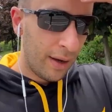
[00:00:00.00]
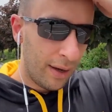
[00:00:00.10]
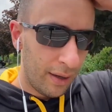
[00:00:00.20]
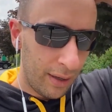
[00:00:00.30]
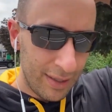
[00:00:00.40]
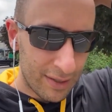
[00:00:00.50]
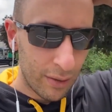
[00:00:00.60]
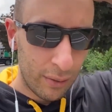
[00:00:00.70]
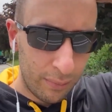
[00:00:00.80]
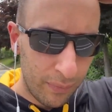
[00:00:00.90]
Uh, and
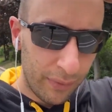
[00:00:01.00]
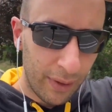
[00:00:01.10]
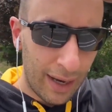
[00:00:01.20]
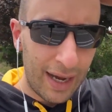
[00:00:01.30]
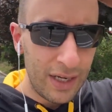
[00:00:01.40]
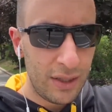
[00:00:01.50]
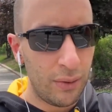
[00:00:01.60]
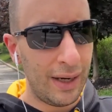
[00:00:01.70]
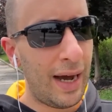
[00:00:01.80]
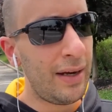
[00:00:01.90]
so, how do you
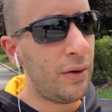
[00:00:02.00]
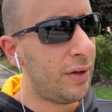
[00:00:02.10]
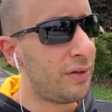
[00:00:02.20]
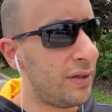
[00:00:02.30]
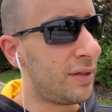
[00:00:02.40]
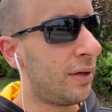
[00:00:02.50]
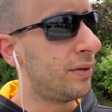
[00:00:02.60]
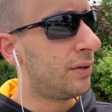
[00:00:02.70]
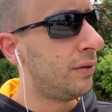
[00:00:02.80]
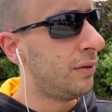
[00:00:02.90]
do it? How do you actually
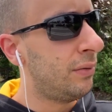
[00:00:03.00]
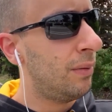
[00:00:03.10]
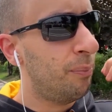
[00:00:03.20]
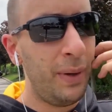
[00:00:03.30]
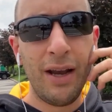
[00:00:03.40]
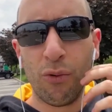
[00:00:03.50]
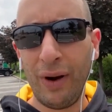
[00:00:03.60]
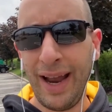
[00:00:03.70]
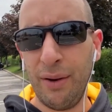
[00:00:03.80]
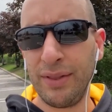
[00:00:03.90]
start to be
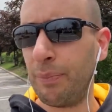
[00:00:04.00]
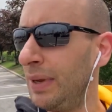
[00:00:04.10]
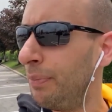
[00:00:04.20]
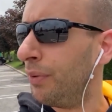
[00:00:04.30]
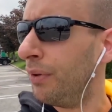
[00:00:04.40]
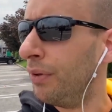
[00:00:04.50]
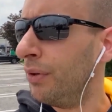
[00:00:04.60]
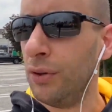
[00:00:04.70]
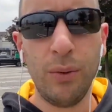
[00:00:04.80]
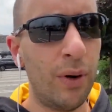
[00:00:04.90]
around the people
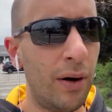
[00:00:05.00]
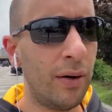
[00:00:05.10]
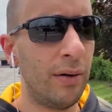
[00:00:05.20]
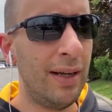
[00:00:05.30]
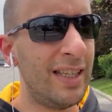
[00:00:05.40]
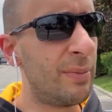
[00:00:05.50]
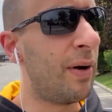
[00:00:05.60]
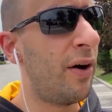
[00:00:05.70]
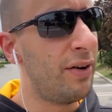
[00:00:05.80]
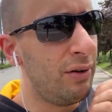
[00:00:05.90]
who are
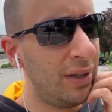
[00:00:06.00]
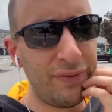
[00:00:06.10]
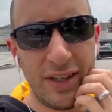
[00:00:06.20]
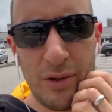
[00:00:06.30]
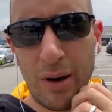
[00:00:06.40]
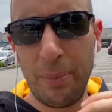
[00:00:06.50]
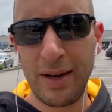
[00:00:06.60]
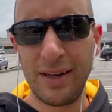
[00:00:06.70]
inspiring you, lifting you up?